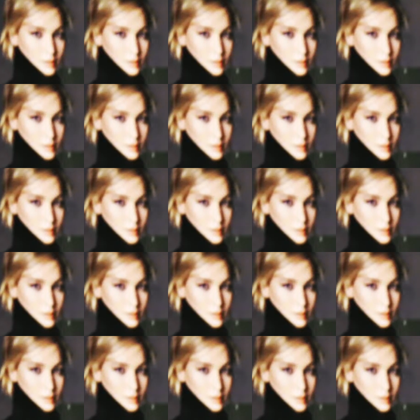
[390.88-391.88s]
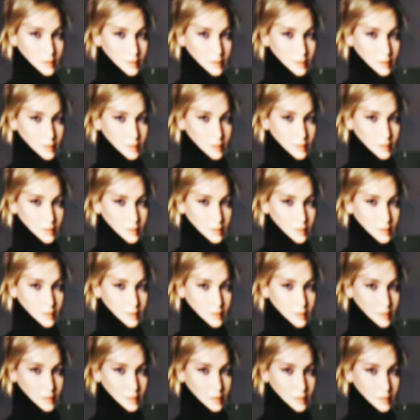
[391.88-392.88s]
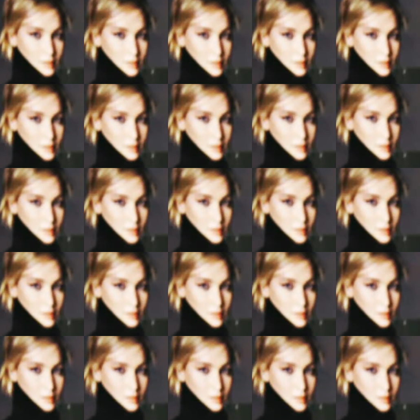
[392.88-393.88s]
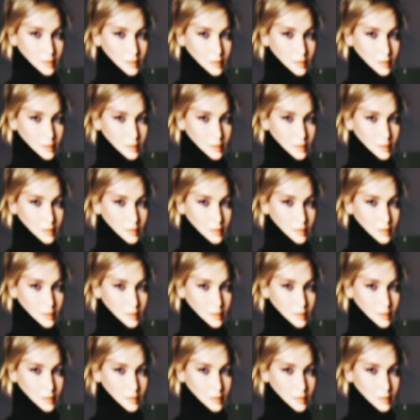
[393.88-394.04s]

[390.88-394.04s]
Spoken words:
This person isn't speaking.